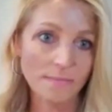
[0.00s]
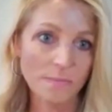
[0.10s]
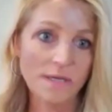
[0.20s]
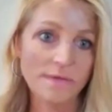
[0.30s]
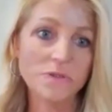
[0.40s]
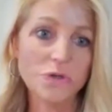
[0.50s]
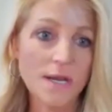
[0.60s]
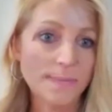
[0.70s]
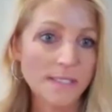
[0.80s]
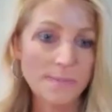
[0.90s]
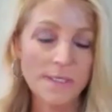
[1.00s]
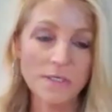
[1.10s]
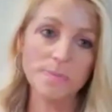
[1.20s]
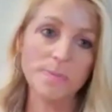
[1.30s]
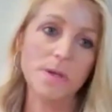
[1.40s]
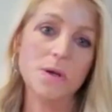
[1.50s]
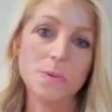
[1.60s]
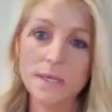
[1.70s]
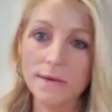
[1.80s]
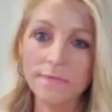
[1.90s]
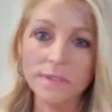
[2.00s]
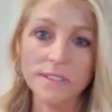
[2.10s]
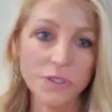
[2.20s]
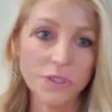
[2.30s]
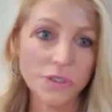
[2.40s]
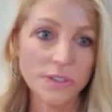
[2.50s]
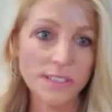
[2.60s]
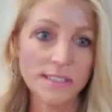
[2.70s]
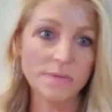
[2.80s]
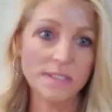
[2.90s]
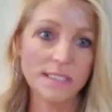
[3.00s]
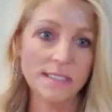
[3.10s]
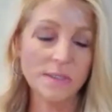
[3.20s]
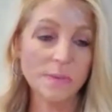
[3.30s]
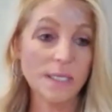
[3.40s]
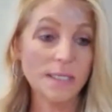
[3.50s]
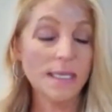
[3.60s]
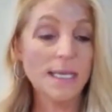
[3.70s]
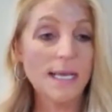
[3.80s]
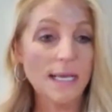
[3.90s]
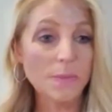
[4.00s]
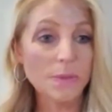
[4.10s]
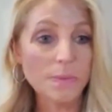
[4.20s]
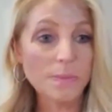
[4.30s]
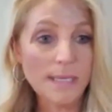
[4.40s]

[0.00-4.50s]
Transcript: whatever traumas, big or small, whatever insecurities they were dealing with. And we were